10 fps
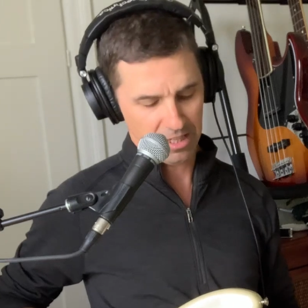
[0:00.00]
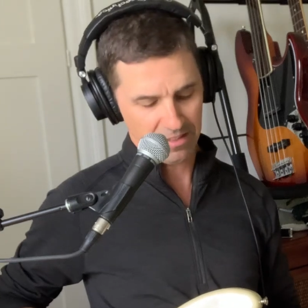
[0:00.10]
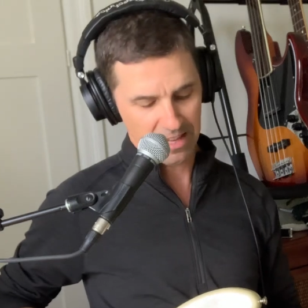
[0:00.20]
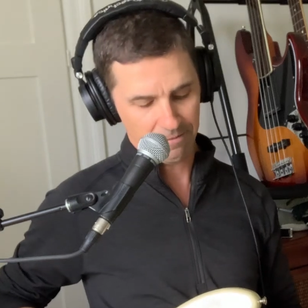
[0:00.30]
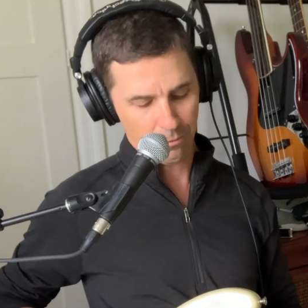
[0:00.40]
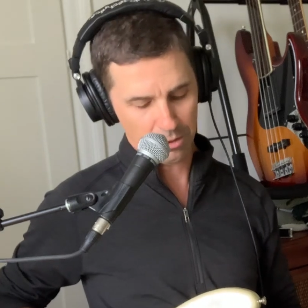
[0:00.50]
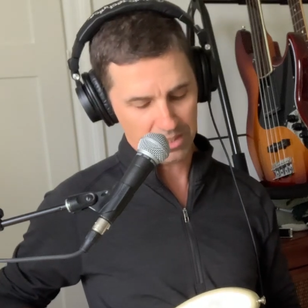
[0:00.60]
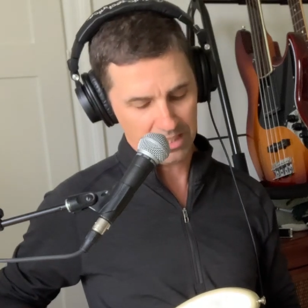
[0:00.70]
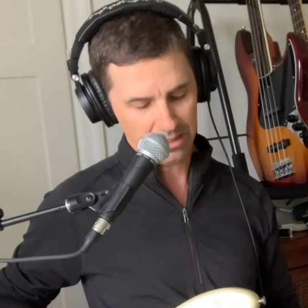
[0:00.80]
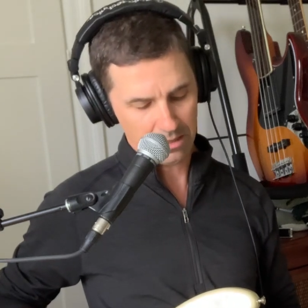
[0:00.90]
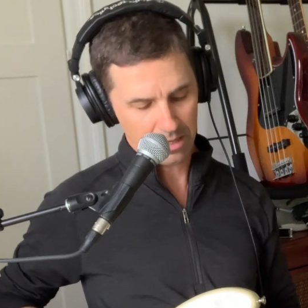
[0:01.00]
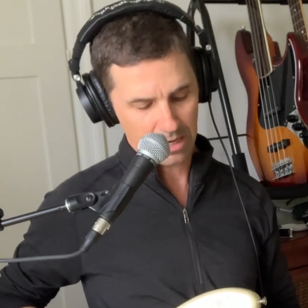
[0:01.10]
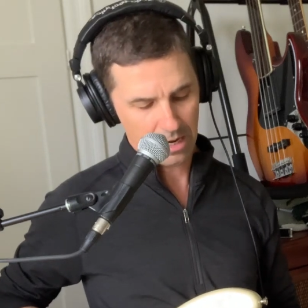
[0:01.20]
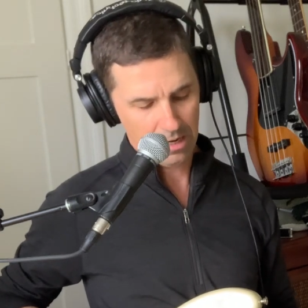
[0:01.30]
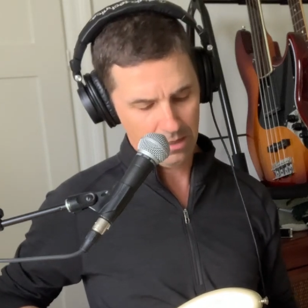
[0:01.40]
but you're just hitting that 14,
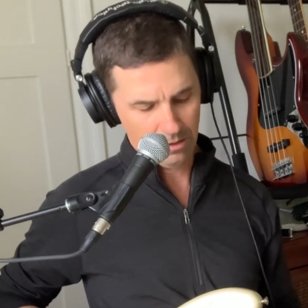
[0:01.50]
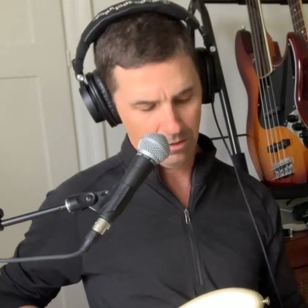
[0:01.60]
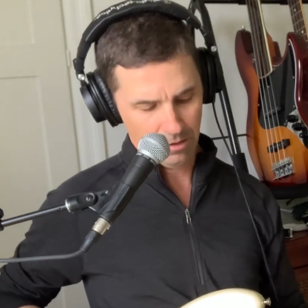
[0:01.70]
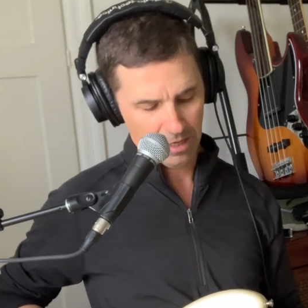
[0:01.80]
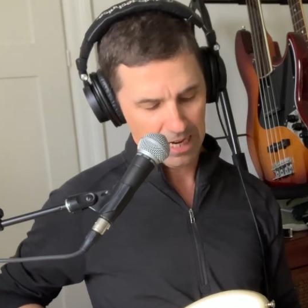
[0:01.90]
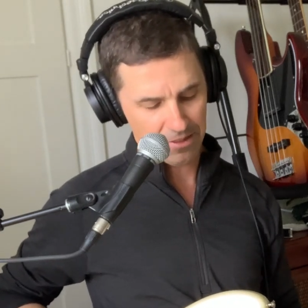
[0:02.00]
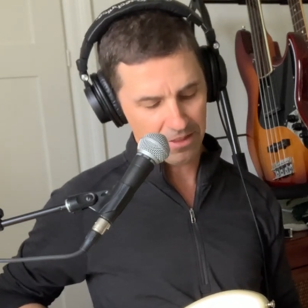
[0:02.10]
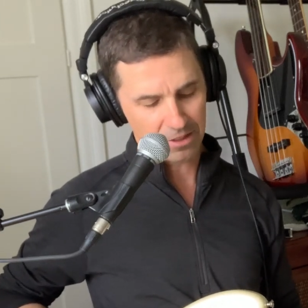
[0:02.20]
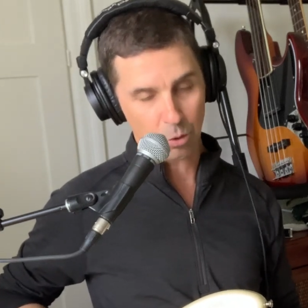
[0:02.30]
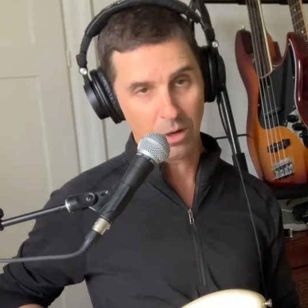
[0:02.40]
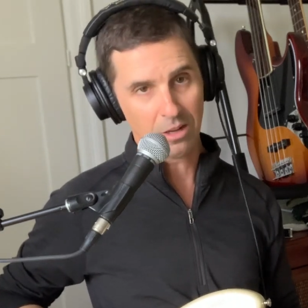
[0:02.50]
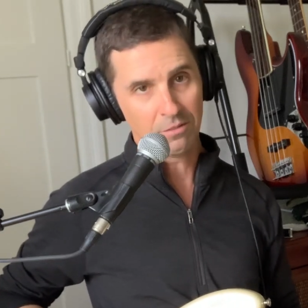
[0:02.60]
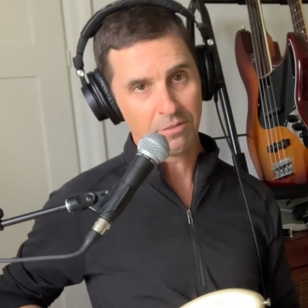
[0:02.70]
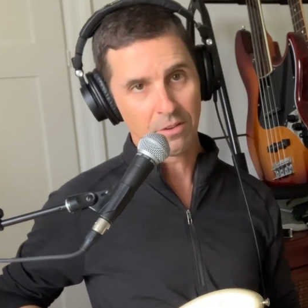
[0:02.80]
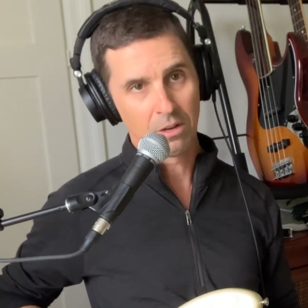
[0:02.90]
and then the
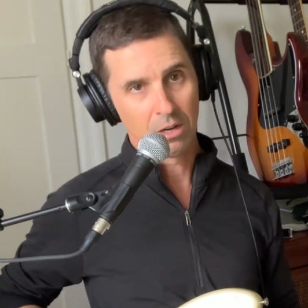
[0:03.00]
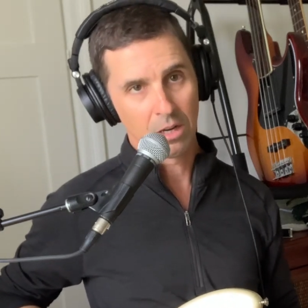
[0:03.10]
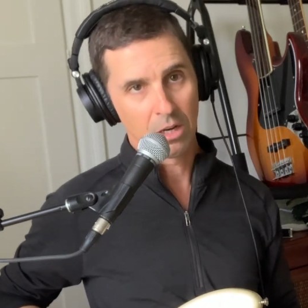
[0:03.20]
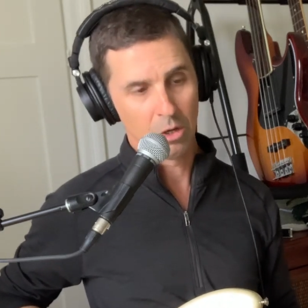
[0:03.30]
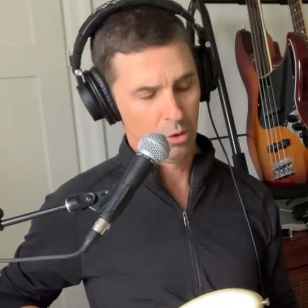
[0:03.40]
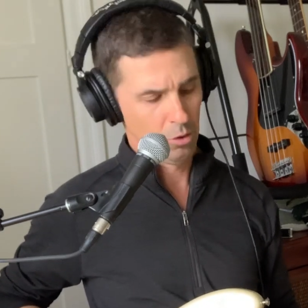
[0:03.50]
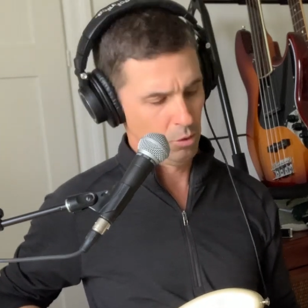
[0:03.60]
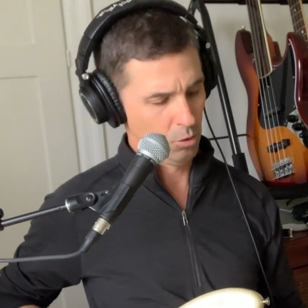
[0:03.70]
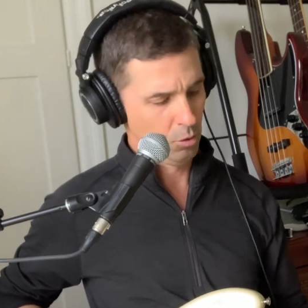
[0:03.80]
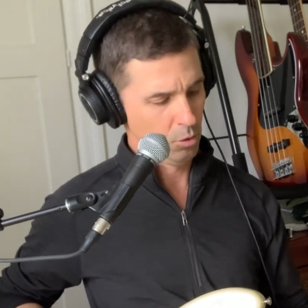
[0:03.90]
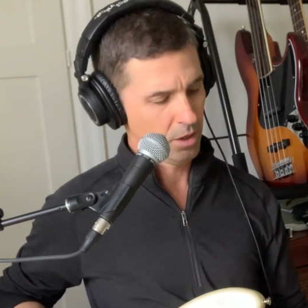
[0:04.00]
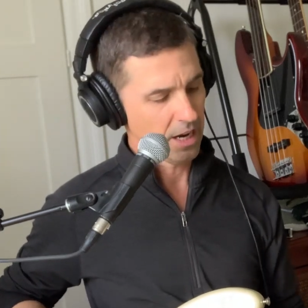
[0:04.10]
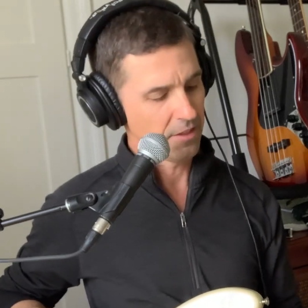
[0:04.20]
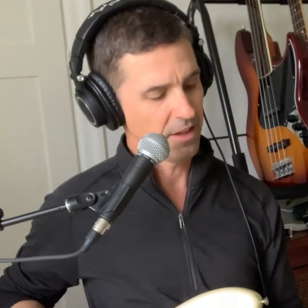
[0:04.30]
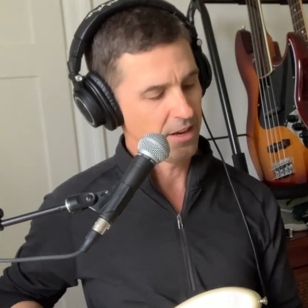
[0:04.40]
12,
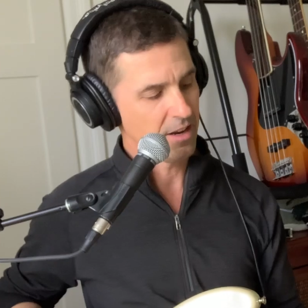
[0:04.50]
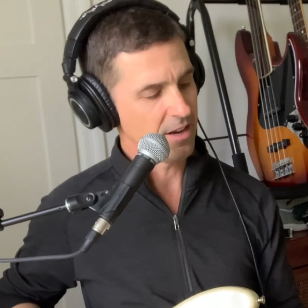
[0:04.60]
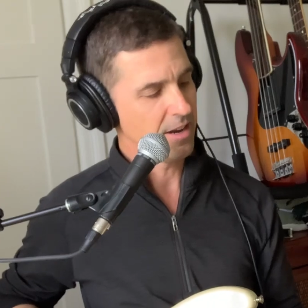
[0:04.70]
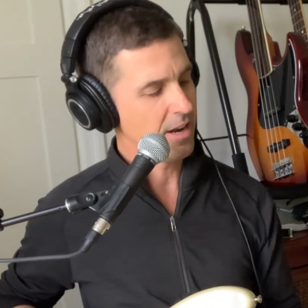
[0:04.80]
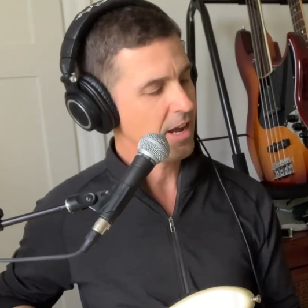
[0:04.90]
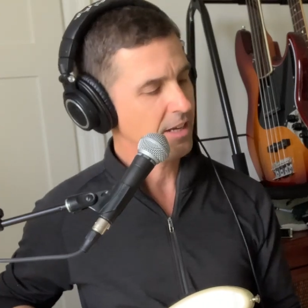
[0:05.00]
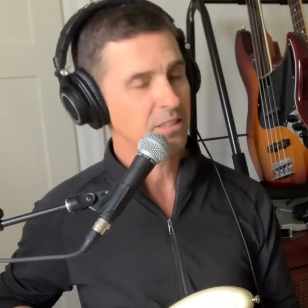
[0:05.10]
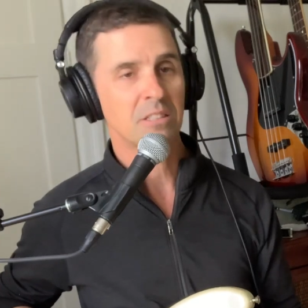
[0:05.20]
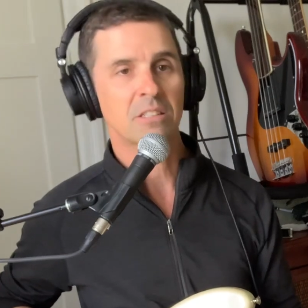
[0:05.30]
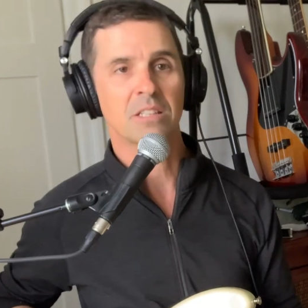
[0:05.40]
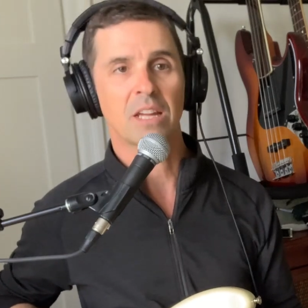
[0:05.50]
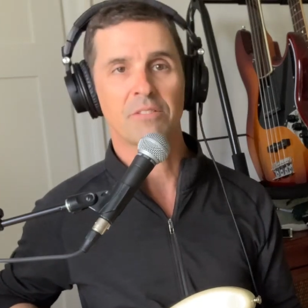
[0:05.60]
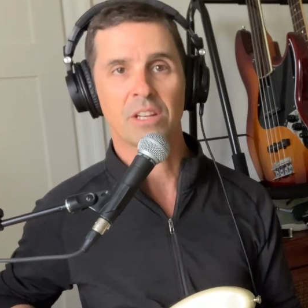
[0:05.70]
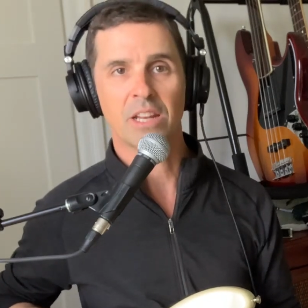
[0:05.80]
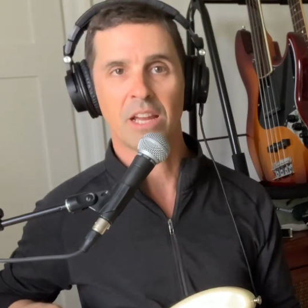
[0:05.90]
and then 9,
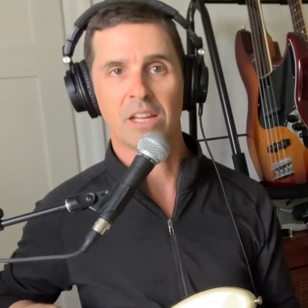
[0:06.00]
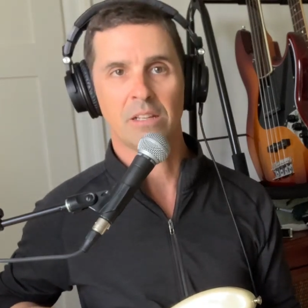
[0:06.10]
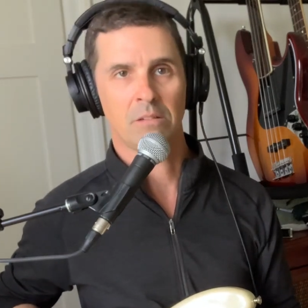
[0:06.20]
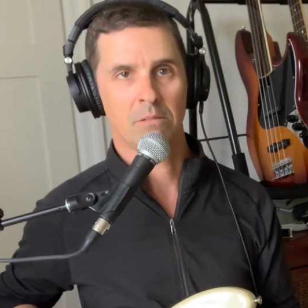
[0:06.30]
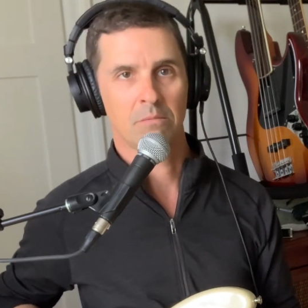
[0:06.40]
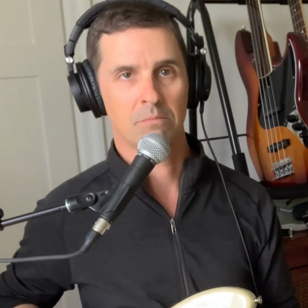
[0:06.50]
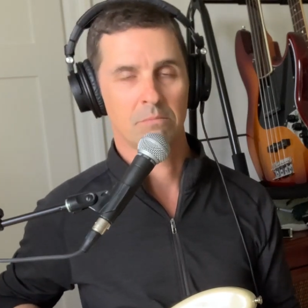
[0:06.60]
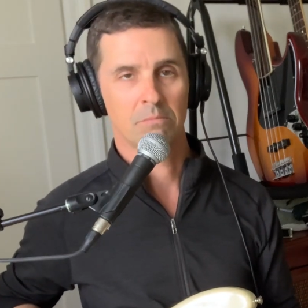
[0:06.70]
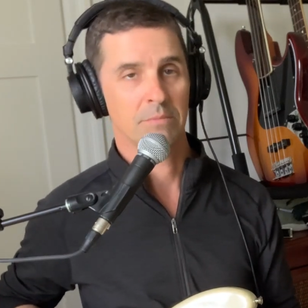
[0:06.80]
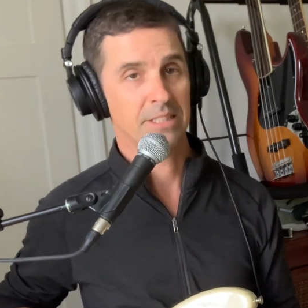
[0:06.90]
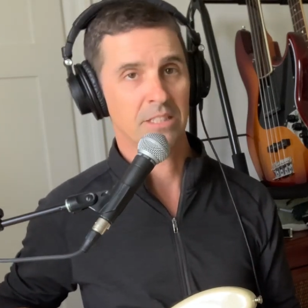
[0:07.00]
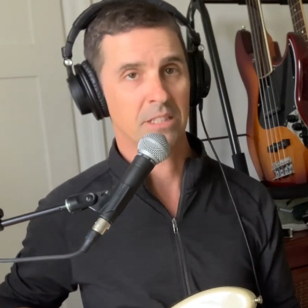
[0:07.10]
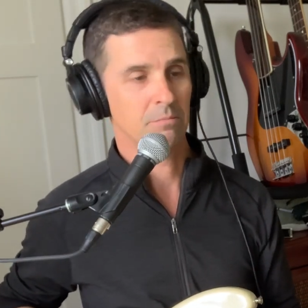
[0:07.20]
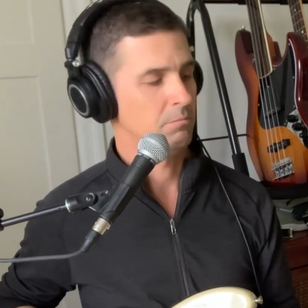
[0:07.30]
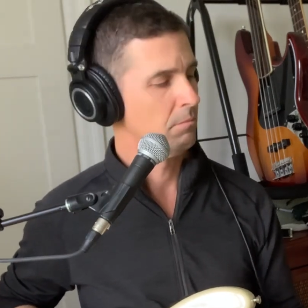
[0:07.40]
7, 9. That's
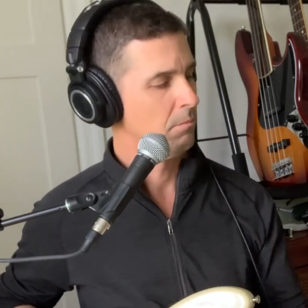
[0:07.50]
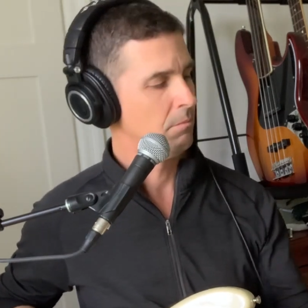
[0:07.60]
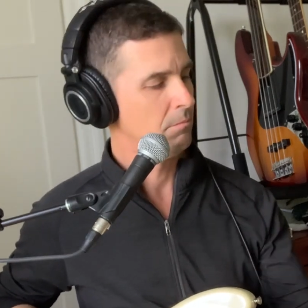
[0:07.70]
it.